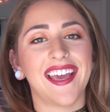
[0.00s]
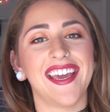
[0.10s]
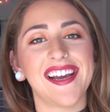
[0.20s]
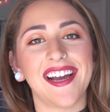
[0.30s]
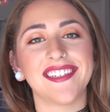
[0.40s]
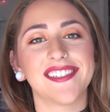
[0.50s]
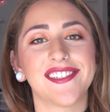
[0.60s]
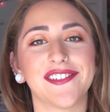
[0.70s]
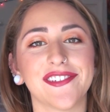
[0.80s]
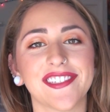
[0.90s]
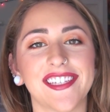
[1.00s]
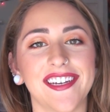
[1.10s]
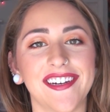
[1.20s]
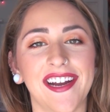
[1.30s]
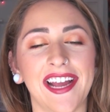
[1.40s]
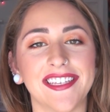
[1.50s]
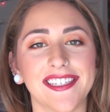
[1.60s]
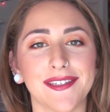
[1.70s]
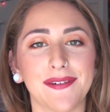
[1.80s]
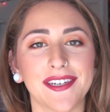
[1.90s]
Hey guys, it's Jules here. I
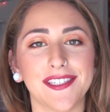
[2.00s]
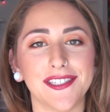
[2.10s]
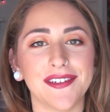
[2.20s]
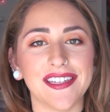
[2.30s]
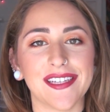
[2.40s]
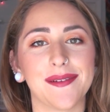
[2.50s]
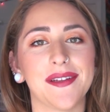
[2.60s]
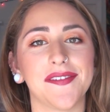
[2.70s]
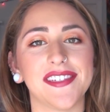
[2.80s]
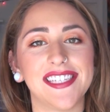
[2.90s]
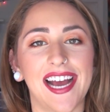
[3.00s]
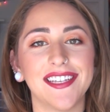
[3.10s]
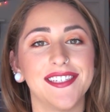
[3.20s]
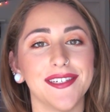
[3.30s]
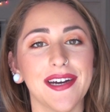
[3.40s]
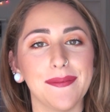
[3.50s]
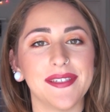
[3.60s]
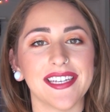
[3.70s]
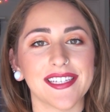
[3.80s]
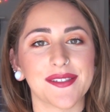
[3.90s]
did want to do a little bit of a tattoo
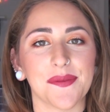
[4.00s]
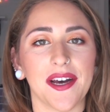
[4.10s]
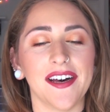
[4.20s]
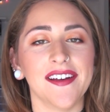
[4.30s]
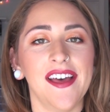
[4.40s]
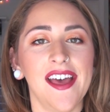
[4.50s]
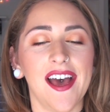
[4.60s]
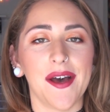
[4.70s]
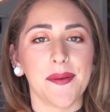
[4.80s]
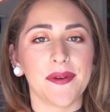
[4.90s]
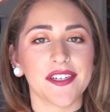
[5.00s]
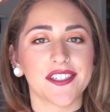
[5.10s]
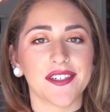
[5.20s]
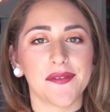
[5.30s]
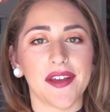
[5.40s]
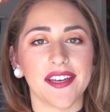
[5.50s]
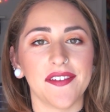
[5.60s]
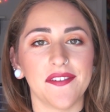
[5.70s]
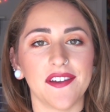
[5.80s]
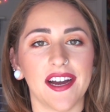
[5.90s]
update as well. I'm not sure if any
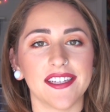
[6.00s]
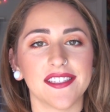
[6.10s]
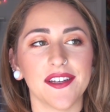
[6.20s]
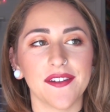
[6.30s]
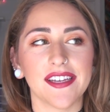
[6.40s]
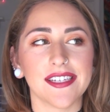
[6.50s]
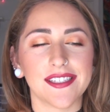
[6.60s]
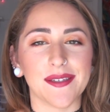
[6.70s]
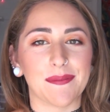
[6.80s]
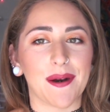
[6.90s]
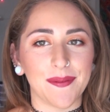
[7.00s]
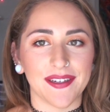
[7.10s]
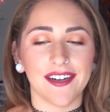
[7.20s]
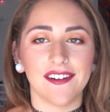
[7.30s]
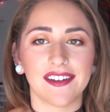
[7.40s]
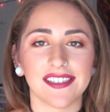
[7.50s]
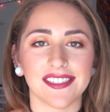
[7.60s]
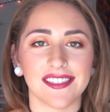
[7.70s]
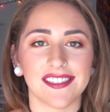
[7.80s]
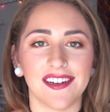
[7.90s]
of you guys know this. You probably don't because
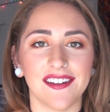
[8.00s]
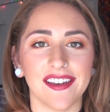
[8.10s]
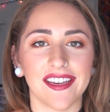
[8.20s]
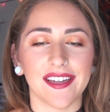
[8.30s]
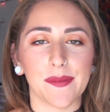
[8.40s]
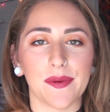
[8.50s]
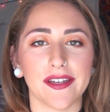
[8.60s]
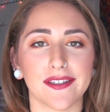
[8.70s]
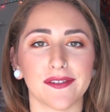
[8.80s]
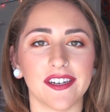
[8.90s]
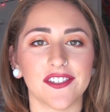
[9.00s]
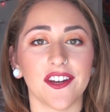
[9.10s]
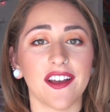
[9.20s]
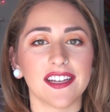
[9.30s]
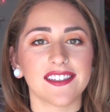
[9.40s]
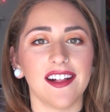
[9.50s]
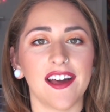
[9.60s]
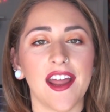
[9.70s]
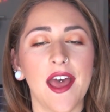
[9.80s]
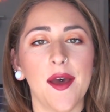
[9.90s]
it's not like in a place where I show you guys a
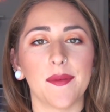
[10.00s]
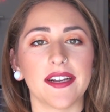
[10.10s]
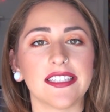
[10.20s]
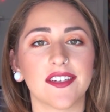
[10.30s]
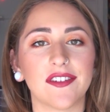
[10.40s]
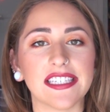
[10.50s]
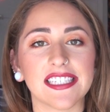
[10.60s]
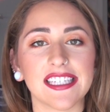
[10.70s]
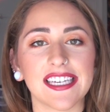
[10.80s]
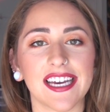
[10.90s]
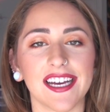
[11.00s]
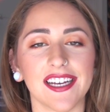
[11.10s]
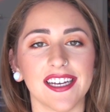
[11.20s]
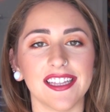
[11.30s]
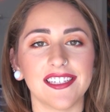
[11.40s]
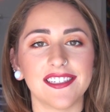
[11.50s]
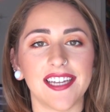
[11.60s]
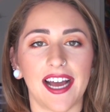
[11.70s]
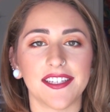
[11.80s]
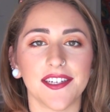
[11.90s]
lot. But I did recently get a little
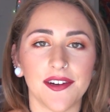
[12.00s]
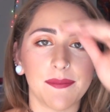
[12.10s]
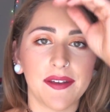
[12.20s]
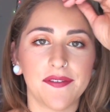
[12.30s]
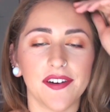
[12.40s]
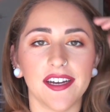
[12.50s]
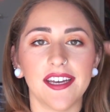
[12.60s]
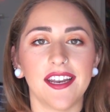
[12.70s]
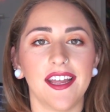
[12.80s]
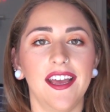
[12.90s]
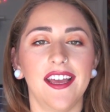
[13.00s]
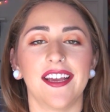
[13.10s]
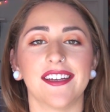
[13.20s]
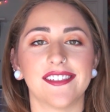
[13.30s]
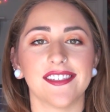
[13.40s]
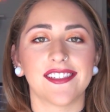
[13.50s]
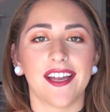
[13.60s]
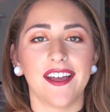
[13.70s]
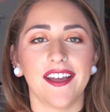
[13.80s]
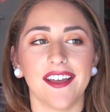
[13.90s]
tattoo on my foot. And since
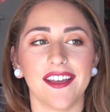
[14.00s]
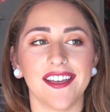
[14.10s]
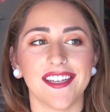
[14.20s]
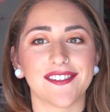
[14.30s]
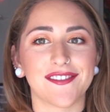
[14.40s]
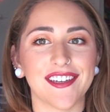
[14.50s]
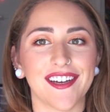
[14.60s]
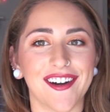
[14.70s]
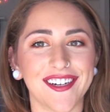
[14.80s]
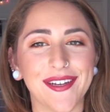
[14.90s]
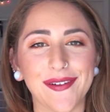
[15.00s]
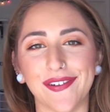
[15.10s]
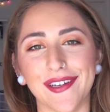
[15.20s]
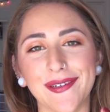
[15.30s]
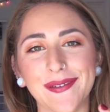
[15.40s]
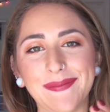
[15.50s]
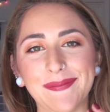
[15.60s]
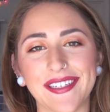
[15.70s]
it's really hard to film,